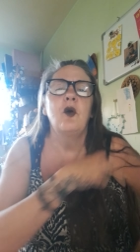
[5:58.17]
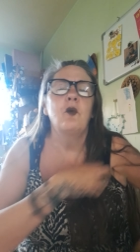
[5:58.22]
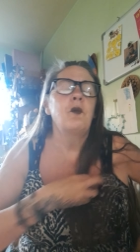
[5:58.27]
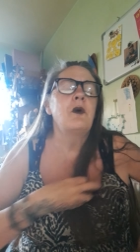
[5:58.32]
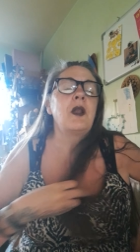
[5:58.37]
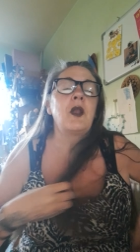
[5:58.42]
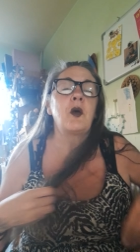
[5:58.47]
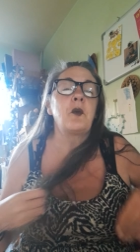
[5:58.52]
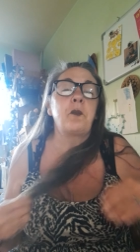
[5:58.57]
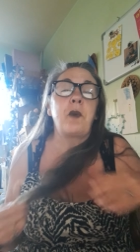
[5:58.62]

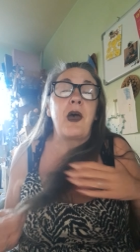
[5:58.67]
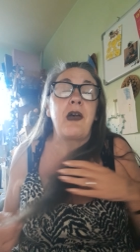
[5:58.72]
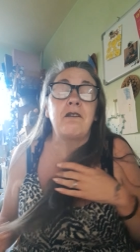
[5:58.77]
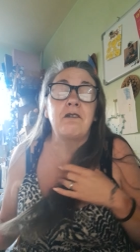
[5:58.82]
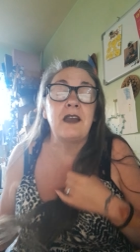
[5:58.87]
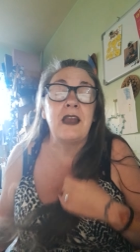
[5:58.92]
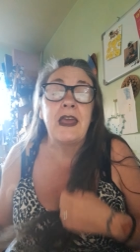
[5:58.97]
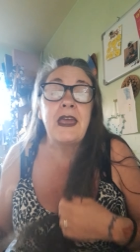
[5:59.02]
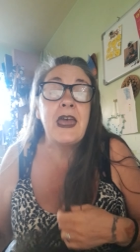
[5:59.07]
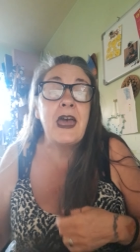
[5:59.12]
Well,
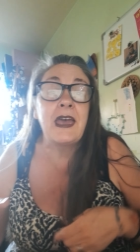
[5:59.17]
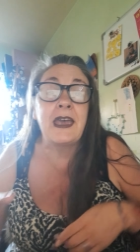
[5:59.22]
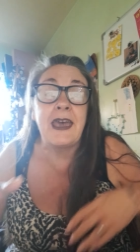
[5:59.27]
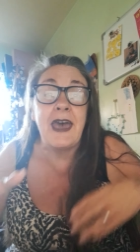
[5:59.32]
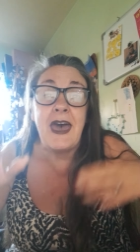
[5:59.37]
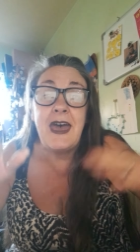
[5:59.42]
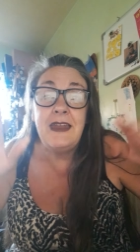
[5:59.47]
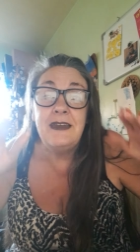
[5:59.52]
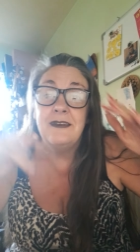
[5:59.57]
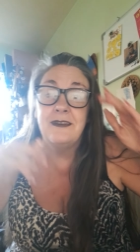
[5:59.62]
apparently,
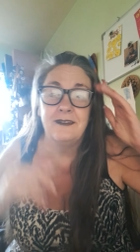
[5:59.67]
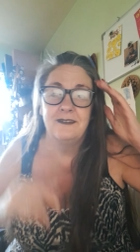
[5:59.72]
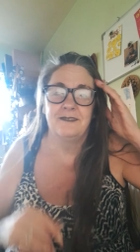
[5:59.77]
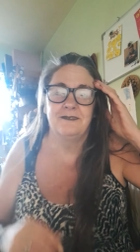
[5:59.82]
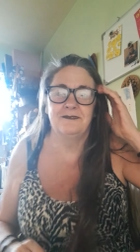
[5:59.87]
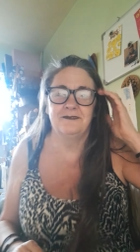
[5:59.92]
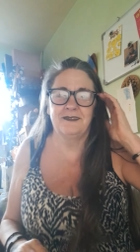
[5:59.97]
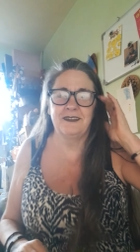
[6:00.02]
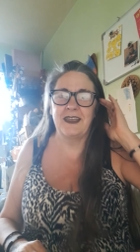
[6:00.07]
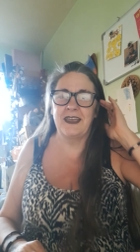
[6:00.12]
again,
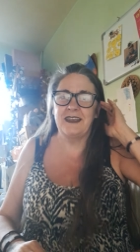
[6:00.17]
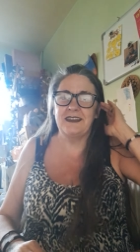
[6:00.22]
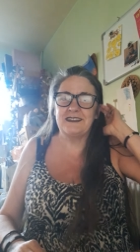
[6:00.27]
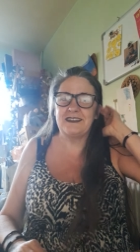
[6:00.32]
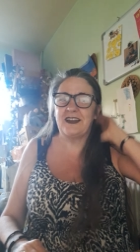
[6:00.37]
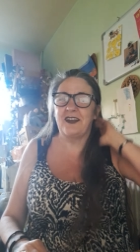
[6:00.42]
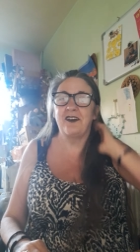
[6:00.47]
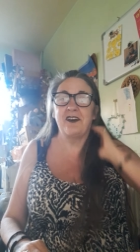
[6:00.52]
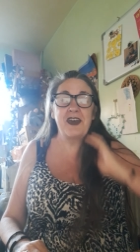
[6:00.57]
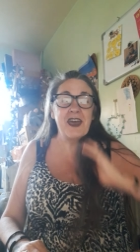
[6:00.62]

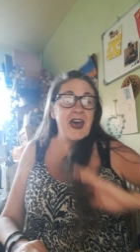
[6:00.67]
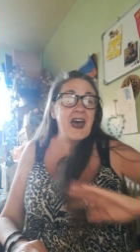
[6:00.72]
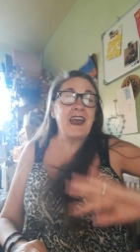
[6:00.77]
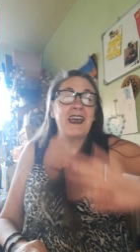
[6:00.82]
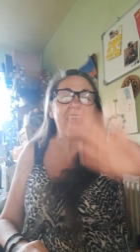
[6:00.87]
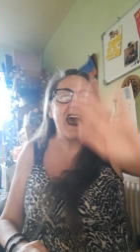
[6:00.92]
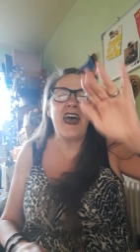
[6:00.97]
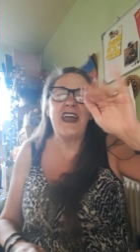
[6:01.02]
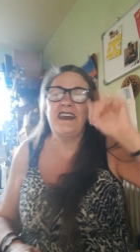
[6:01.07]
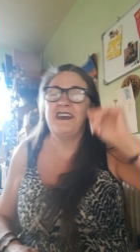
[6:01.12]
it's like,
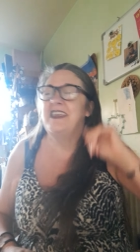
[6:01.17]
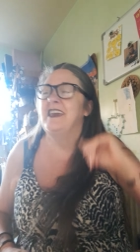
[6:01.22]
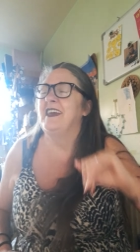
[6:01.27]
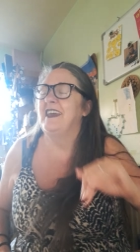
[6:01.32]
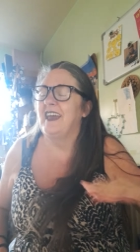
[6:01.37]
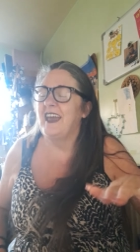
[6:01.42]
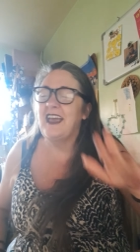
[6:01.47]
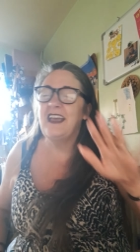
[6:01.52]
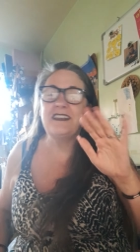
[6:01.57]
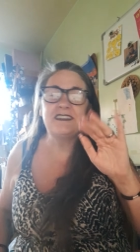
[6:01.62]
again,
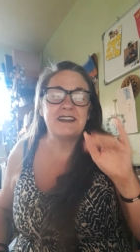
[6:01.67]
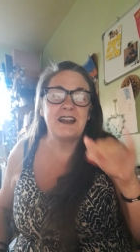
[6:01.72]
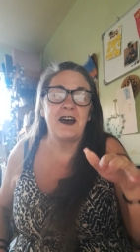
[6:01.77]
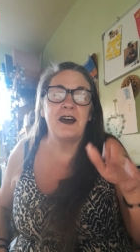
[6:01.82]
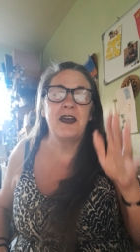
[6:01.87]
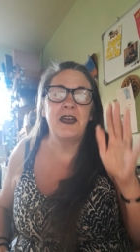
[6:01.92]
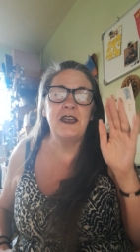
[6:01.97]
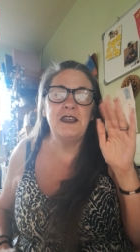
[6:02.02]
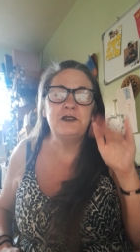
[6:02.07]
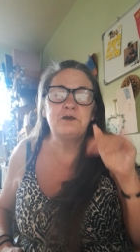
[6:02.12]
it's
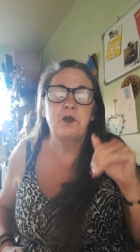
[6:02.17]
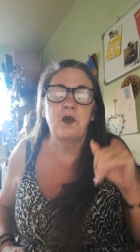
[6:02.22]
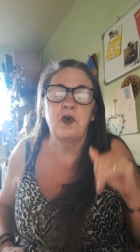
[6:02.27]
like his